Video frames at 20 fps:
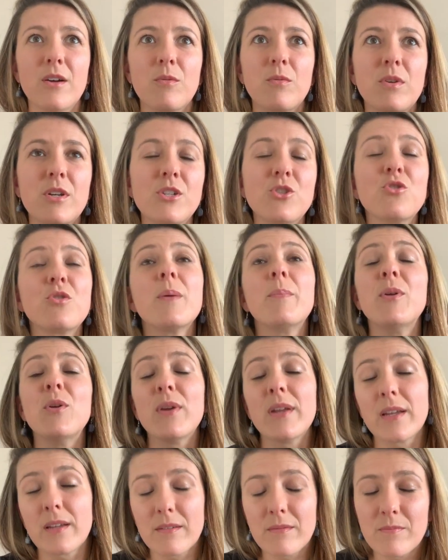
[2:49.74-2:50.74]

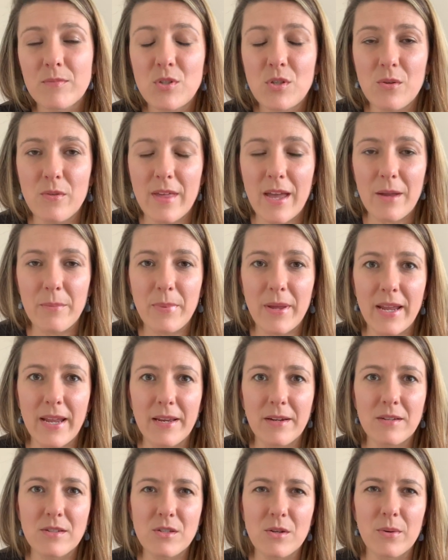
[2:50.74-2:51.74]
contributing to that
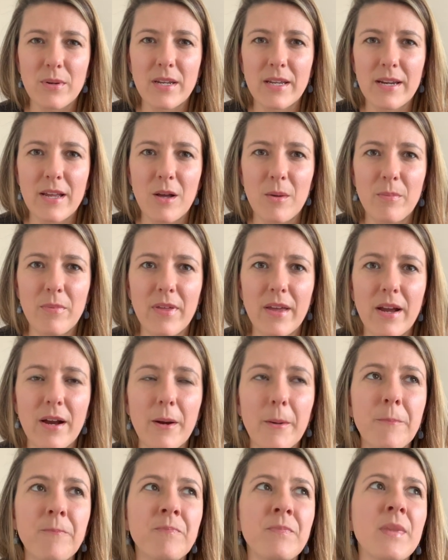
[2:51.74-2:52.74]
pain. So it can help there.